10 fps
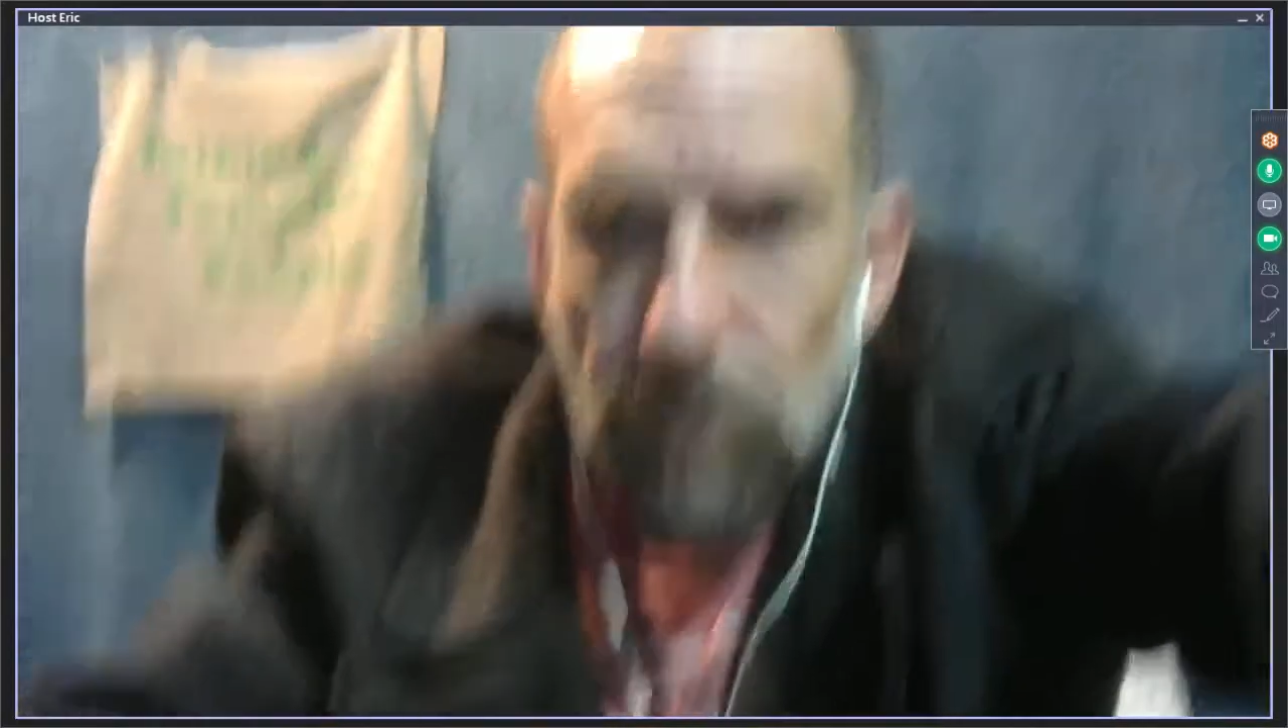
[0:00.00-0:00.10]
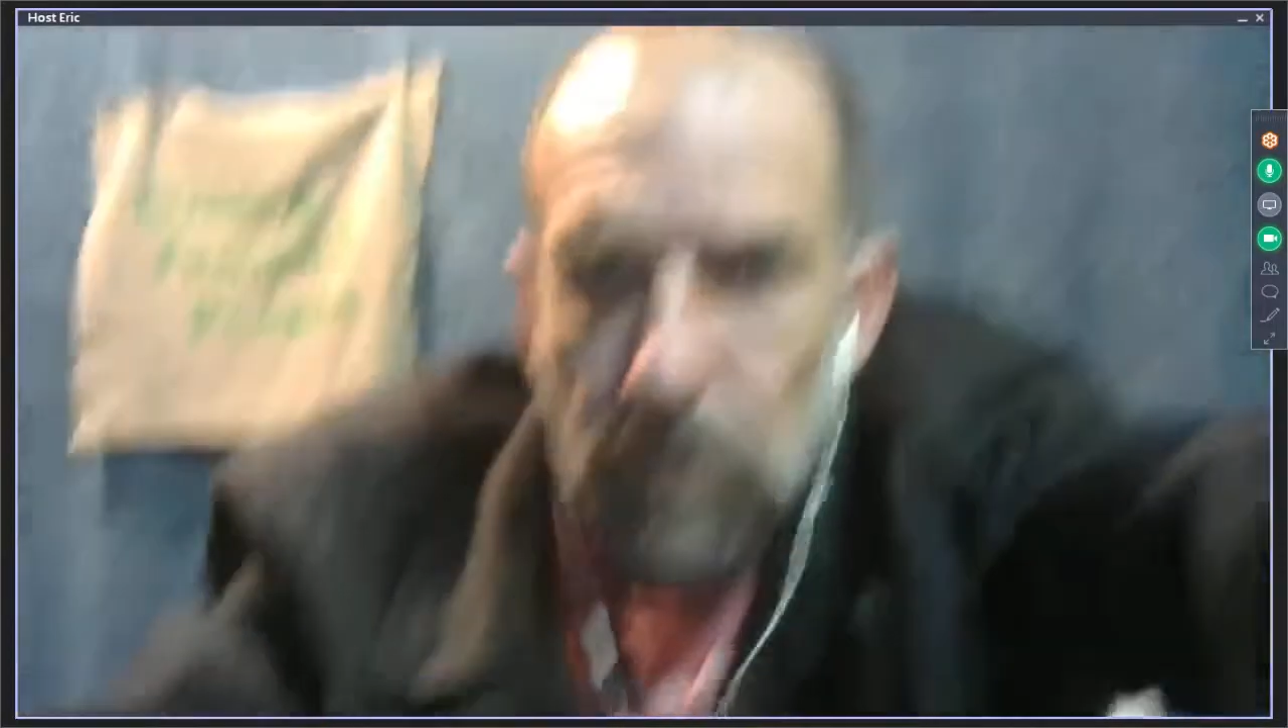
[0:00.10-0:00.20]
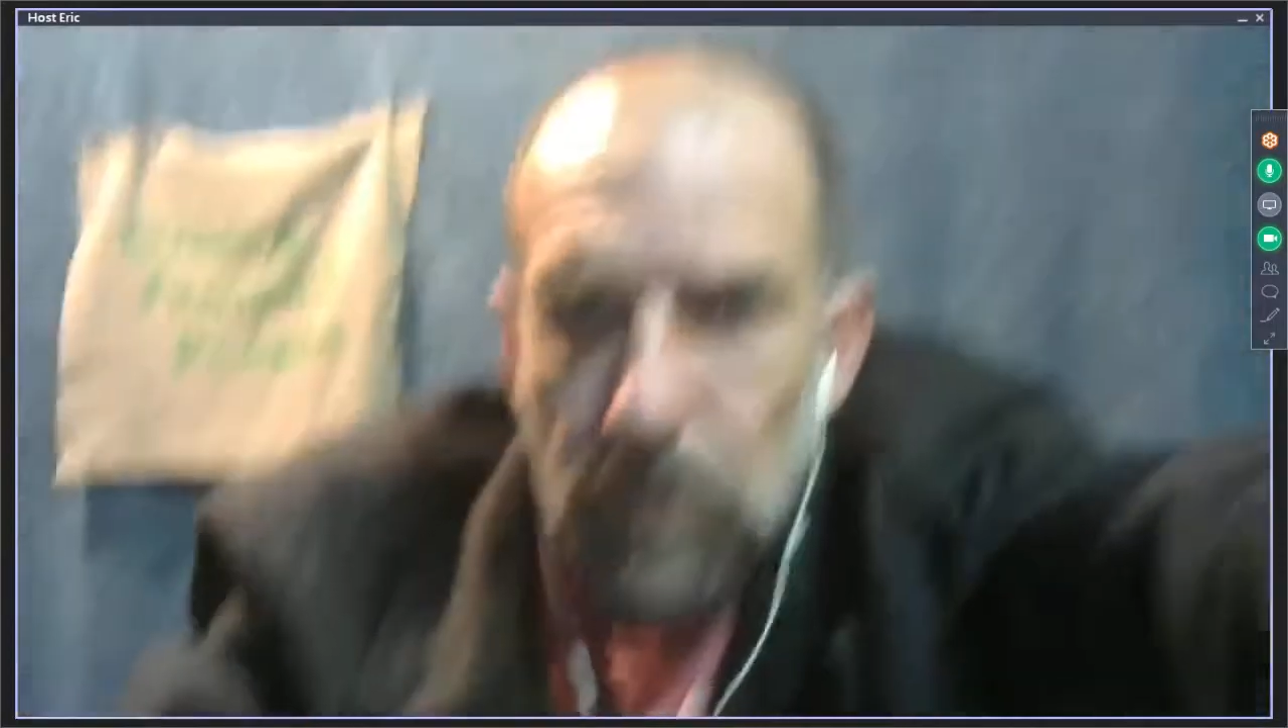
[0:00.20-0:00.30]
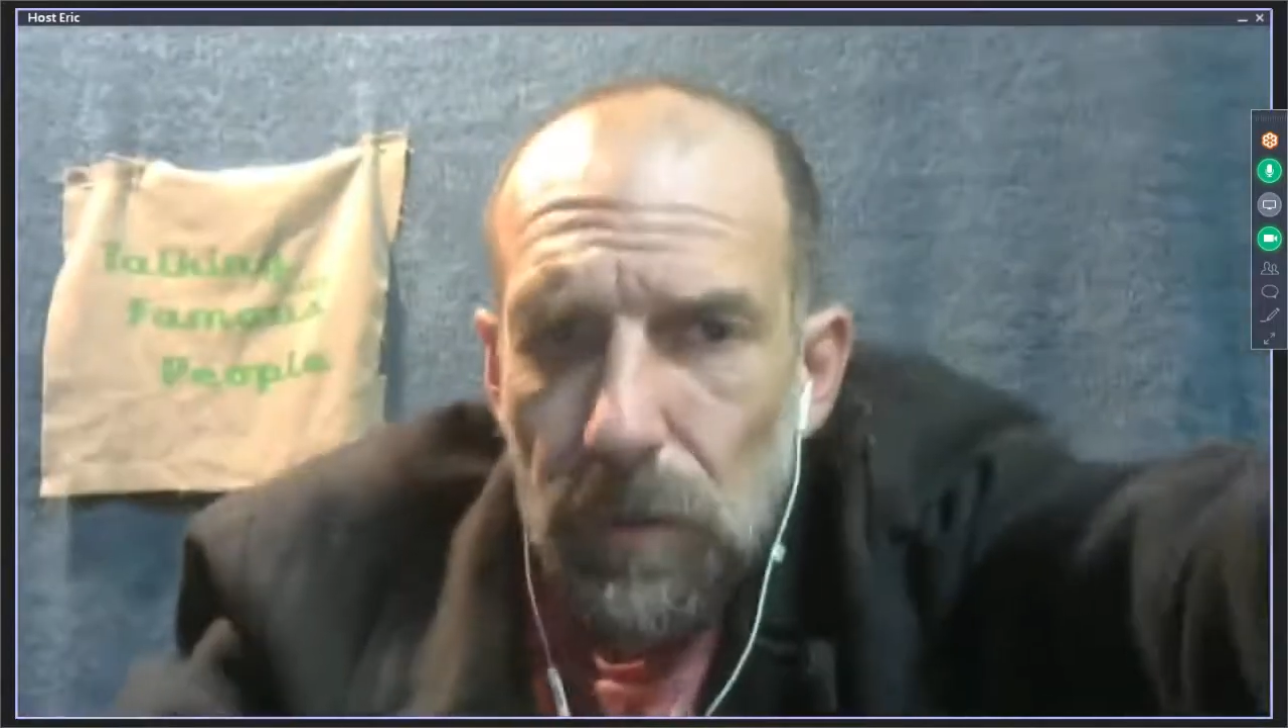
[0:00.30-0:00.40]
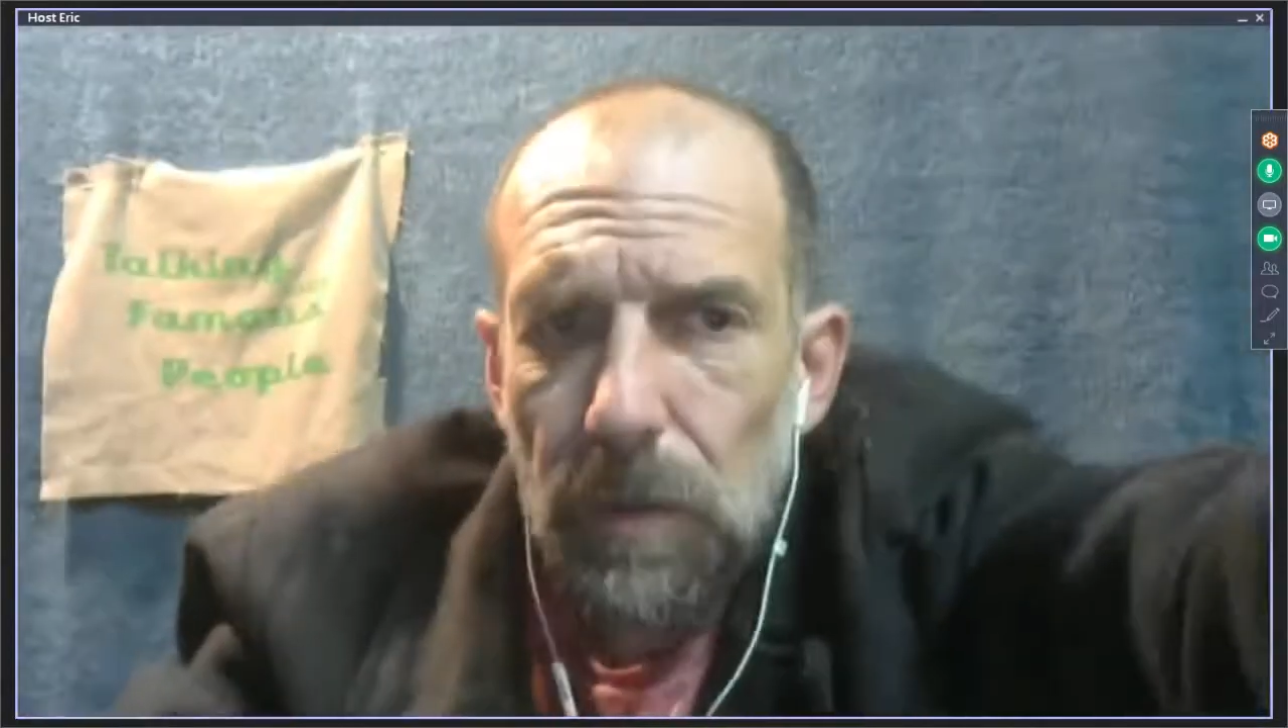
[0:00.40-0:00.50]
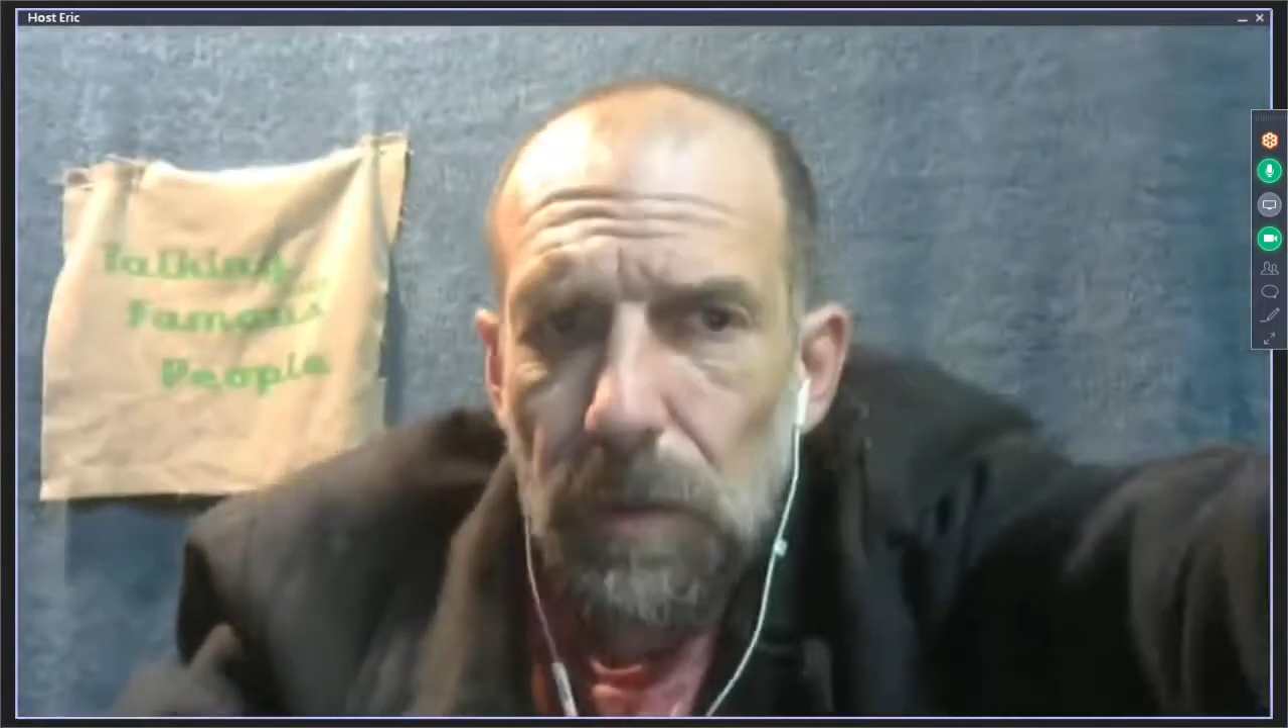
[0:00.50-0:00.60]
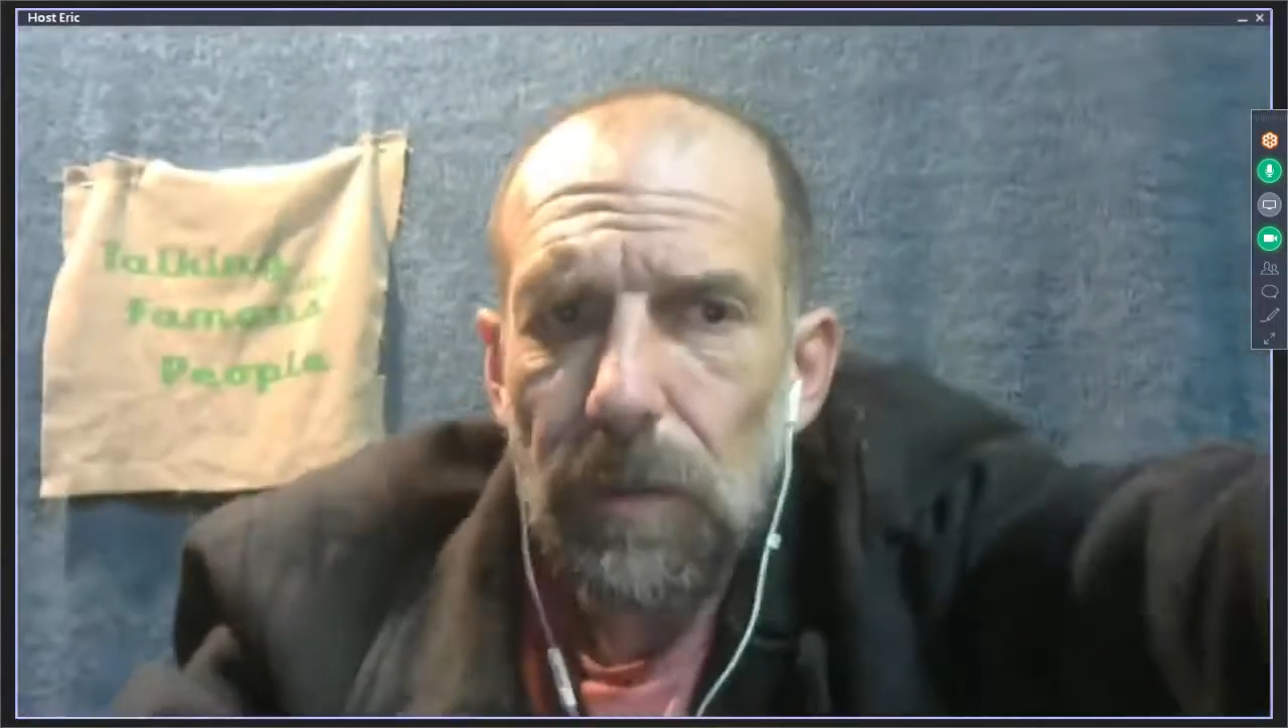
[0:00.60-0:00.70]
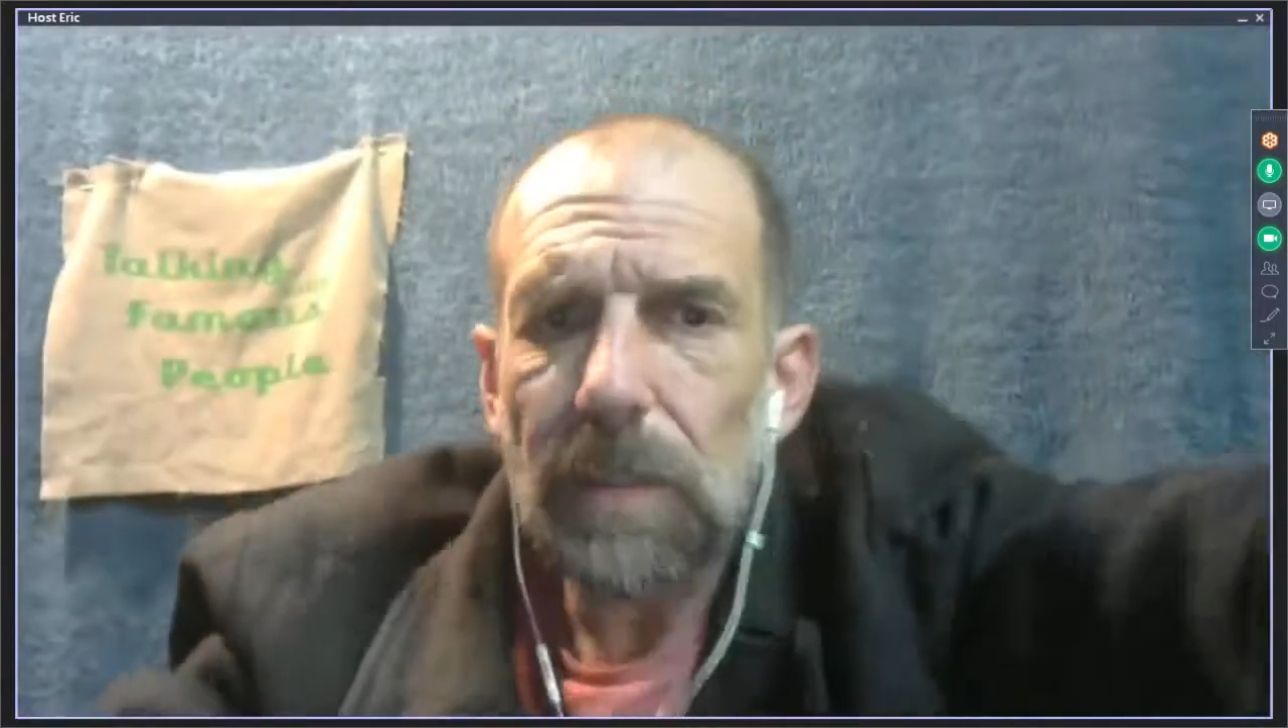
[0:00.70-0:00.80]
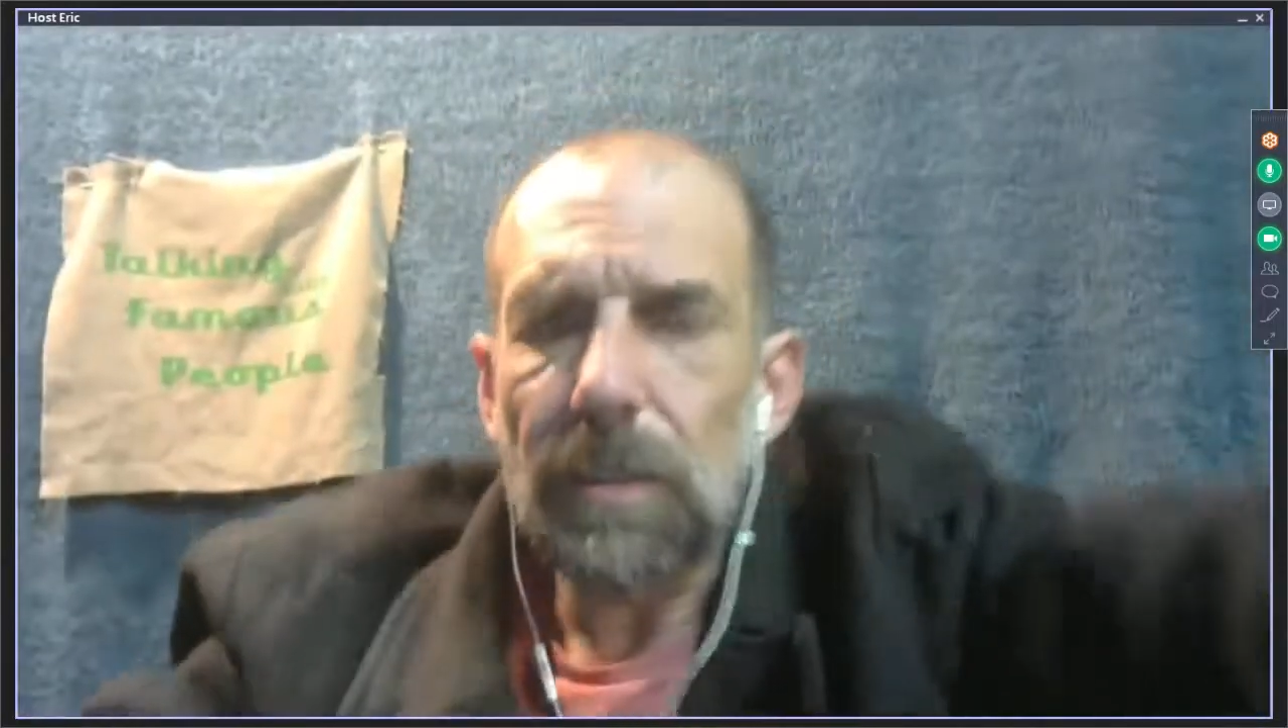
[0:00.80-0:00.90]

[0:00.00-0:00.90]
duties, rights,